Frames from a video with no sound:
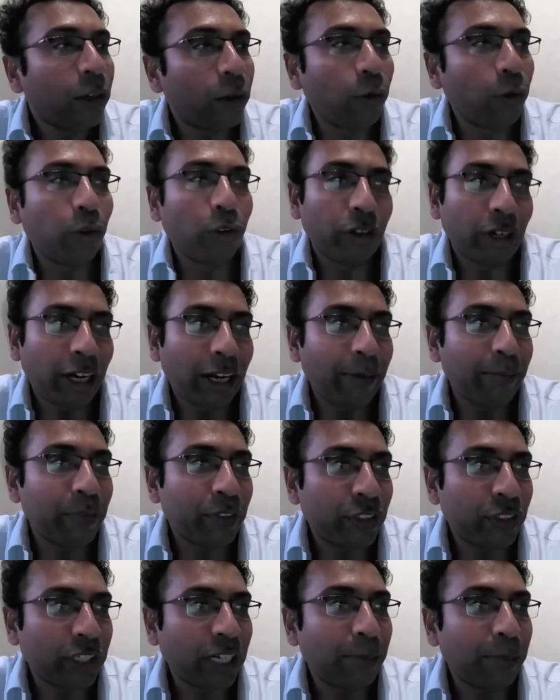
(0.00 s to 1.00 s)

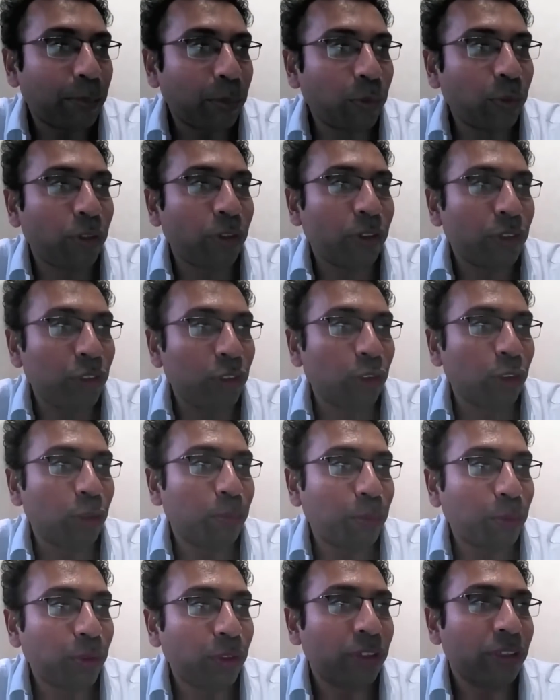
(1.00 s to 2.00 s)
Gurugram, Jaipur,
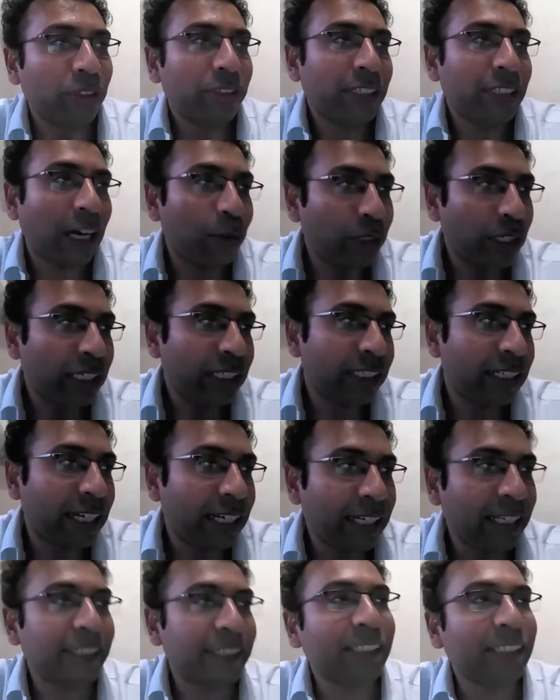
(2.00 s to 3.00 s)
Jodhpur, Southeast
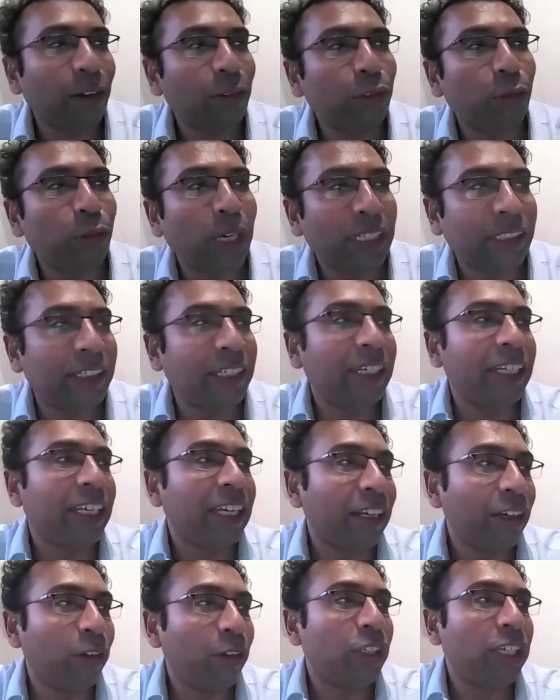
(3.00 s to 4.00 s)
Delhi, Southwest
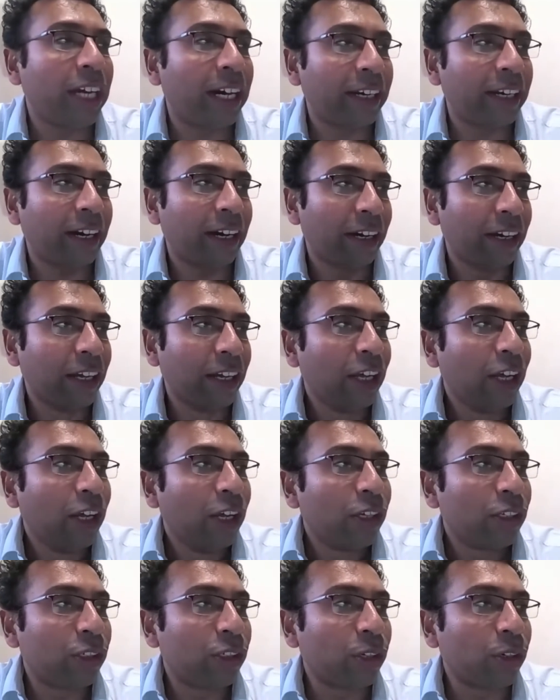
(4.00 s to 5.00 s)
Delhi, Ludhiana.
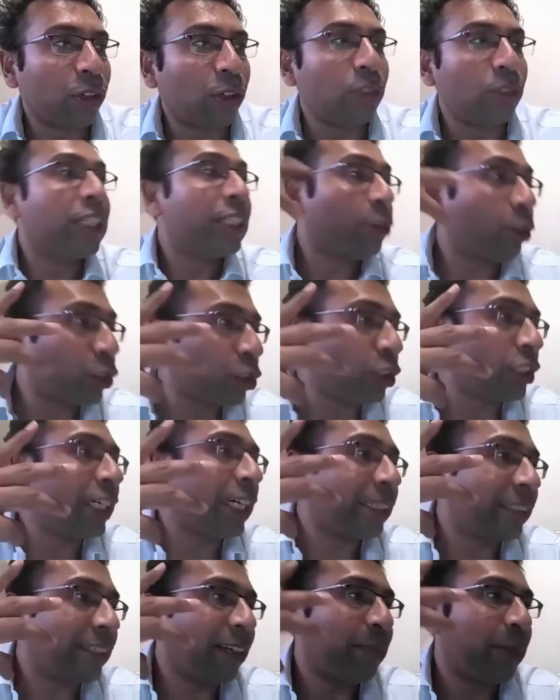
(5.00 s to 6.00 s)
So there's also
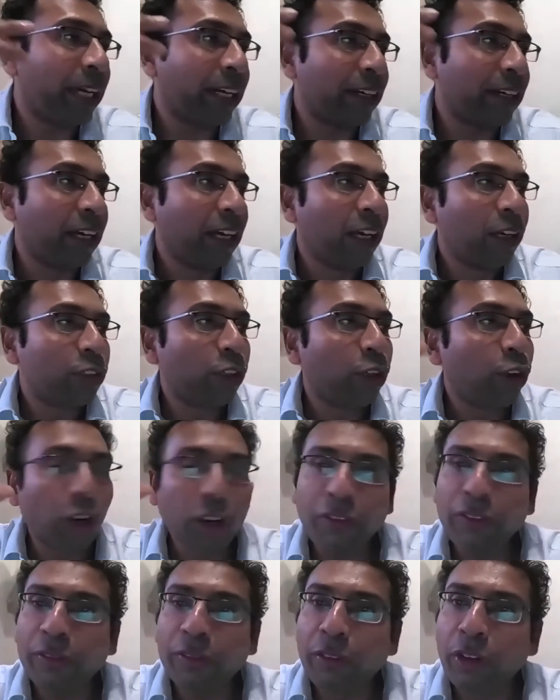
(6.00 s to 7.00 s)
Jaisalmer. So a
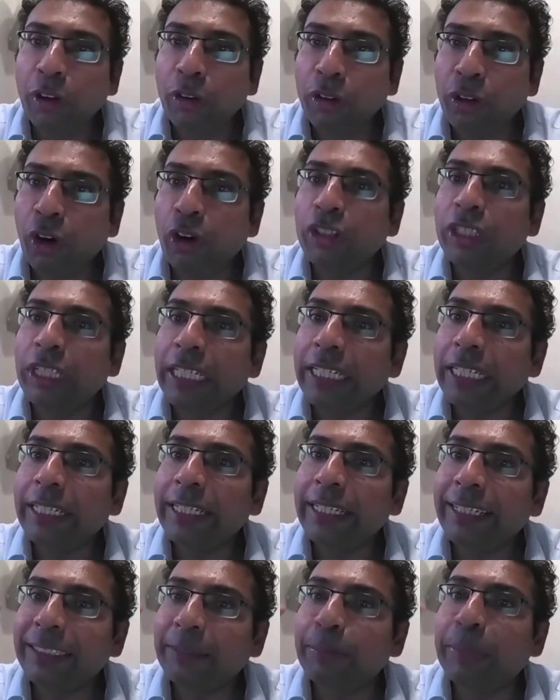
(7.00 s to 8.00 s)
lot of Northern
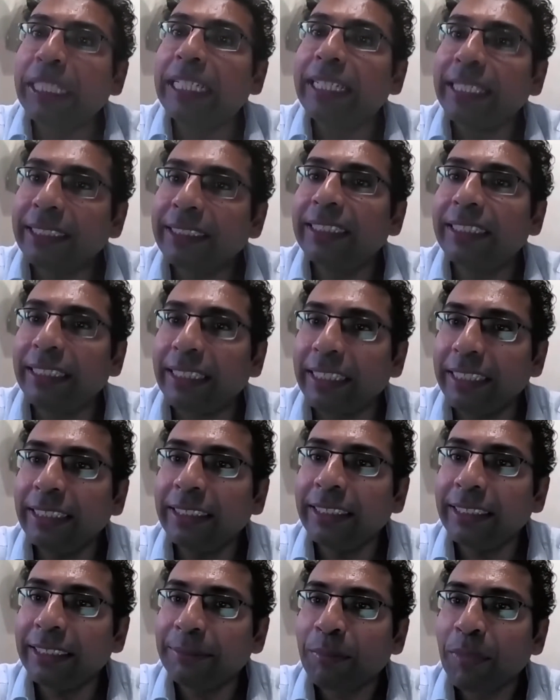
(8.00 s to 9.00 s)
India's biggest
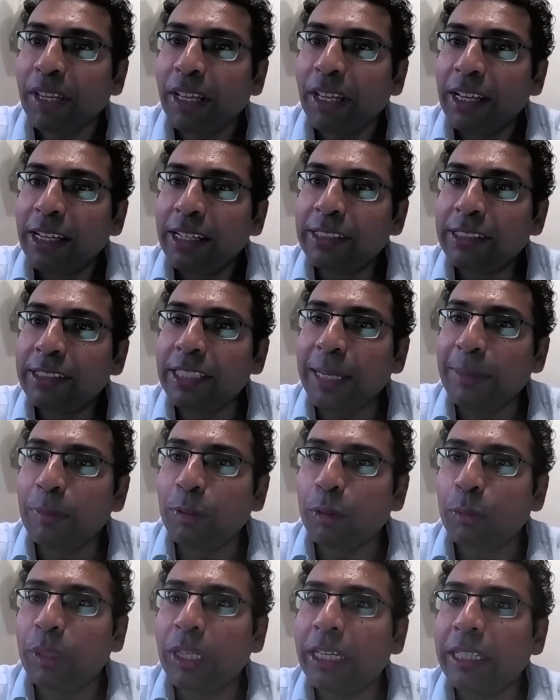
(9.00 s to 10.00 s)
cities seem
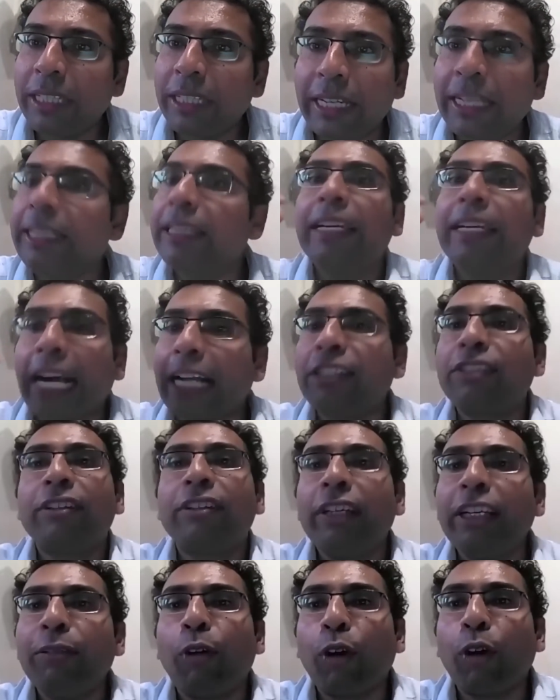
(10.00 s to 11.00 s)
to be then the
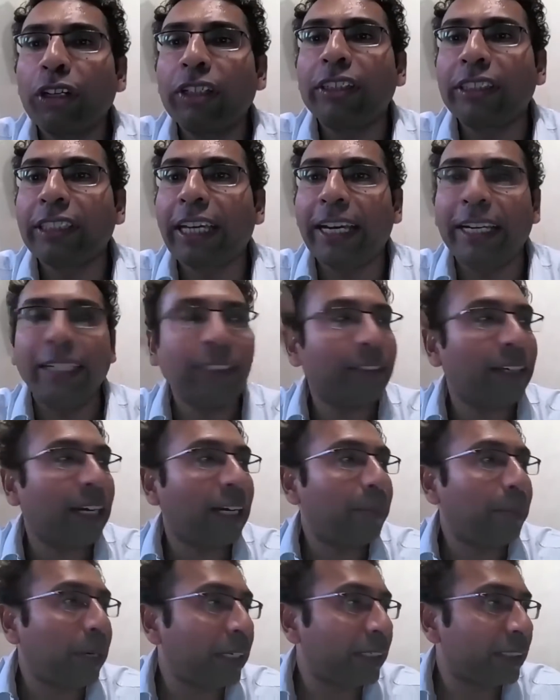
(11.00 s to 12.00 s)
naturally water scarce,
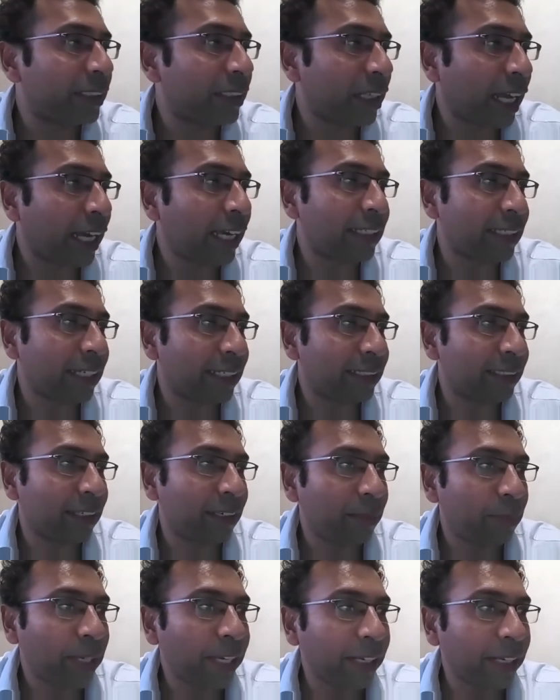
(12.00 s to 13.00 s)
right? Places like
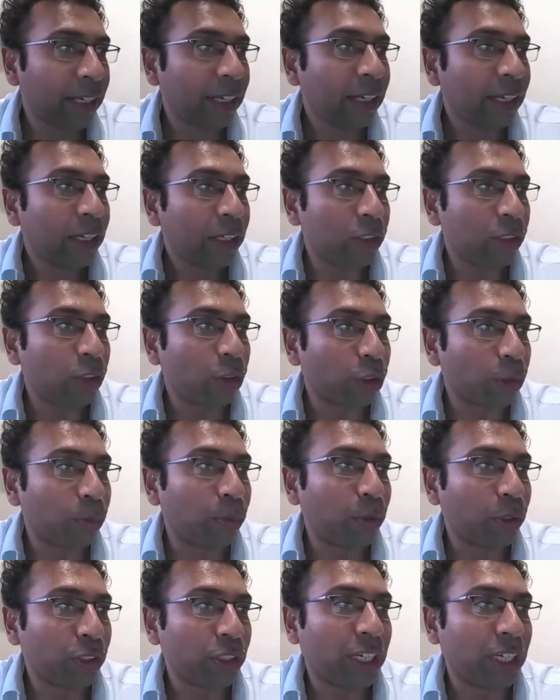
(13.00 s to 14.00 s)
Jaisalmer,
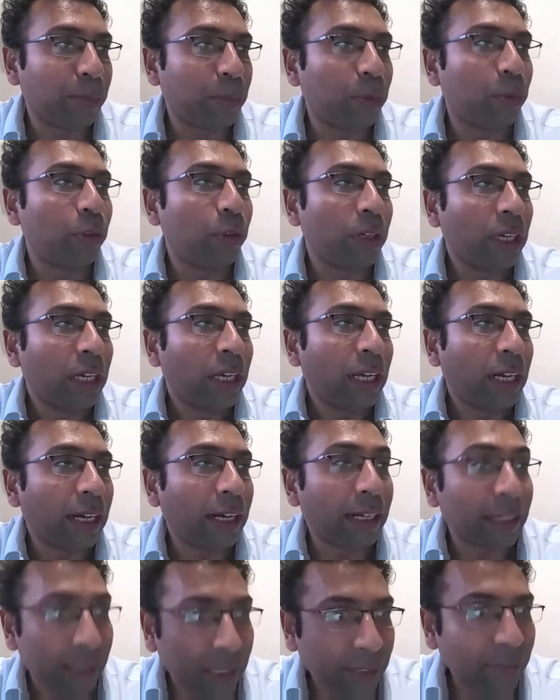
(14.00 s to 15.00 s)
Jodhpur, Jaipur,
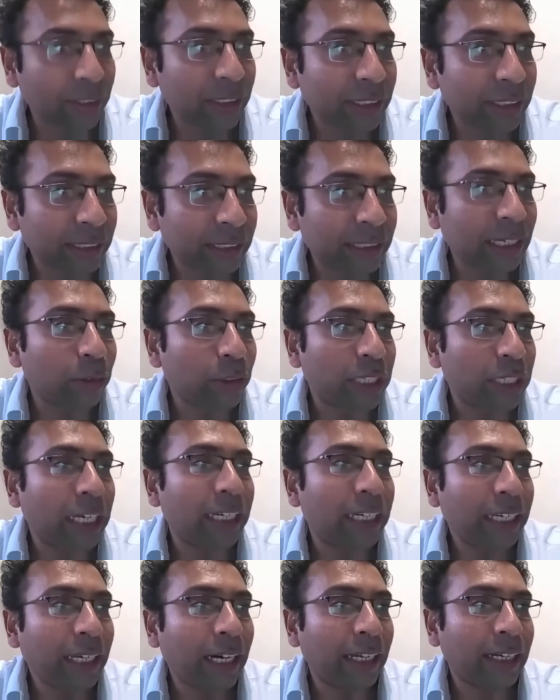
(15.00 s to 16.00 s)
uh, even South
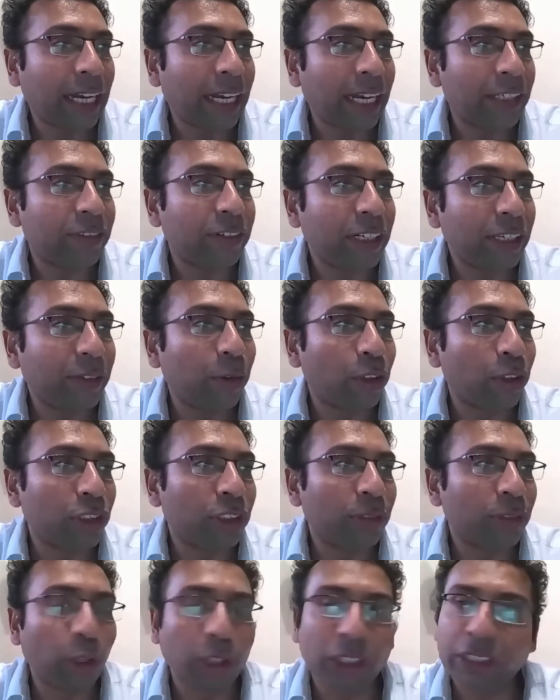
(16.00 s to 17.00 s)
Delhi are naturally
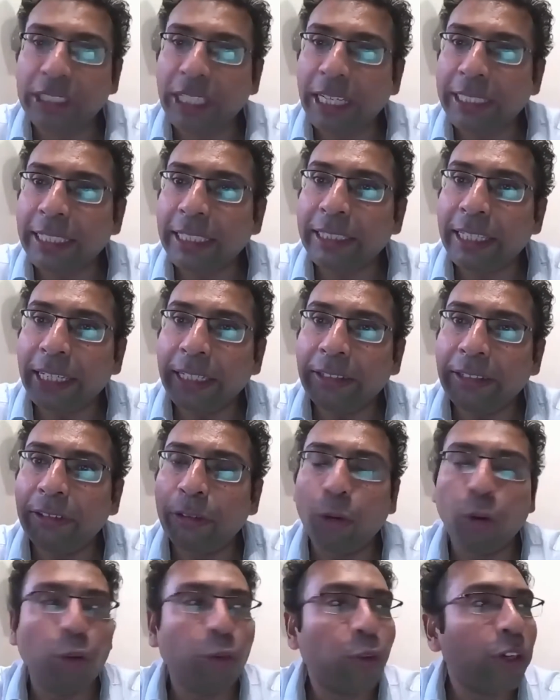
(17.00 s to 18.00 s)
water scarce, and they're
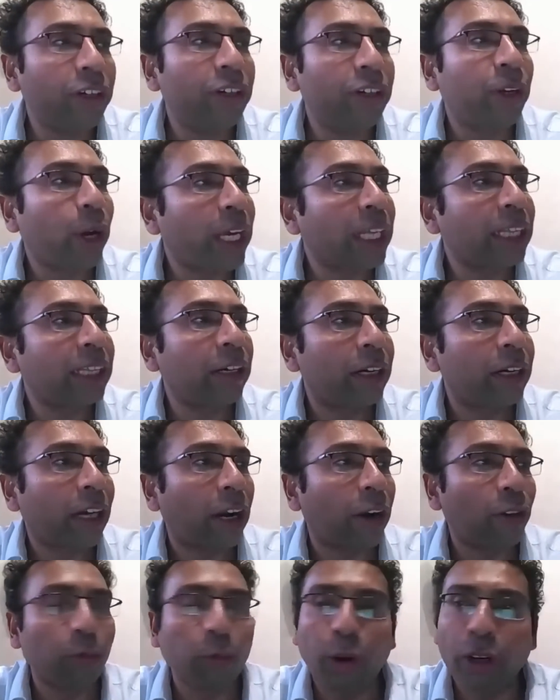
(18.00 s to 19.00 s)
overdrawing the
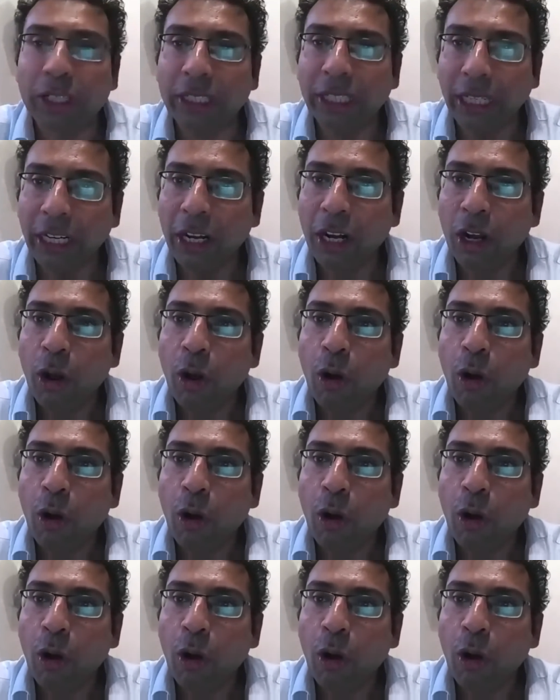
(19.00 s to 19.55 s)
groundwater.